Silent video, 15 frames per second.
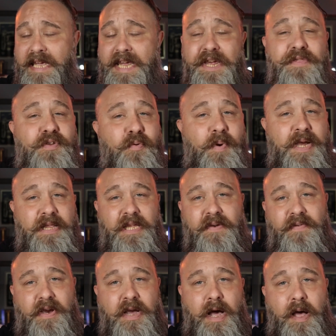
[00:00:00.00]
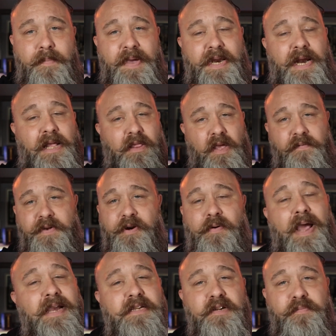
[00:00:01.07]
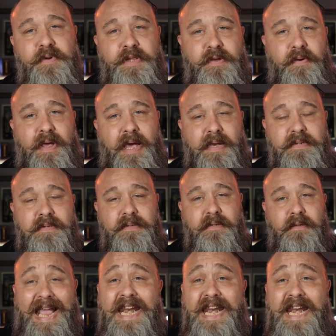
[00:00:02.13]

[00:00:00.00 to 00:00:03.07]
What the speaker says: Either way, leave a comment. I love interacting with you guys.